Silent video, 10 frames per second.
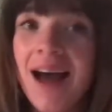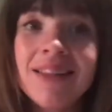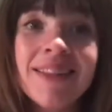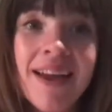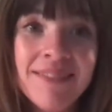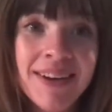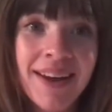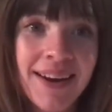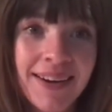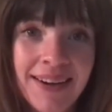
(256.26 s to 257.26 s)

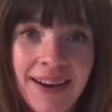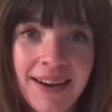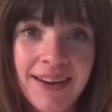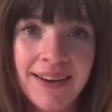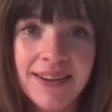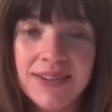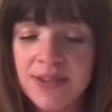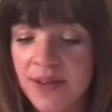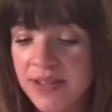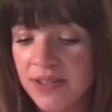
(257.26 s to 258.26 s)
$11.99.
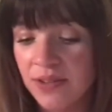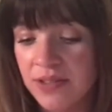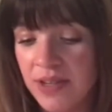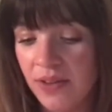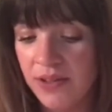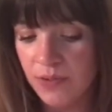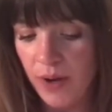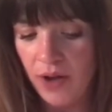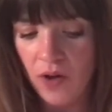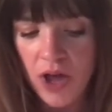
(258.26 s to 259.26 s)
So that's on sale as
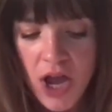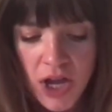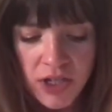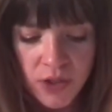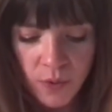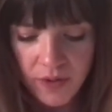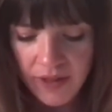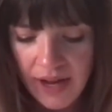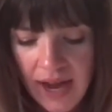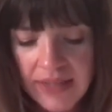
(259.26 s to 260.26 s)
well. So one
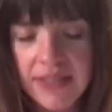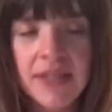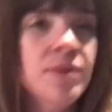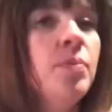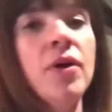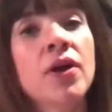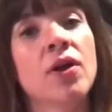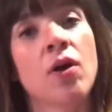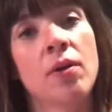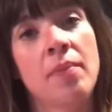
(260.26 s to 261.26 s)
thing I did put
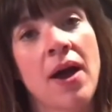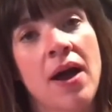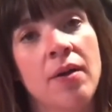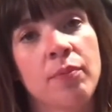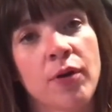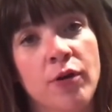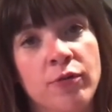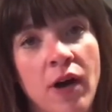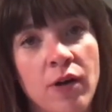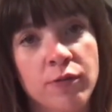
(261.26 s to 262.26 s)
on my
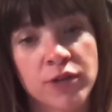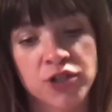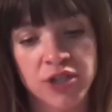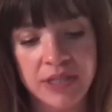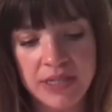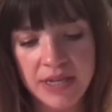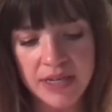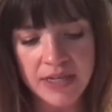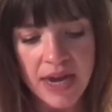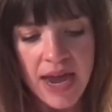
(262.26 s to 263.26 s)
profile for
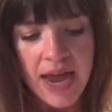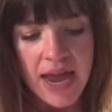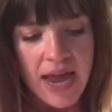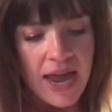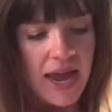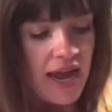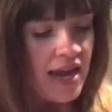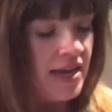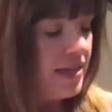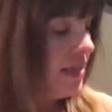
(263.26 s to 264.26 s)
Trendsend
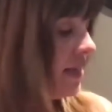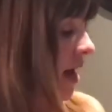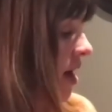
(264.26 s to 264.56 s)
is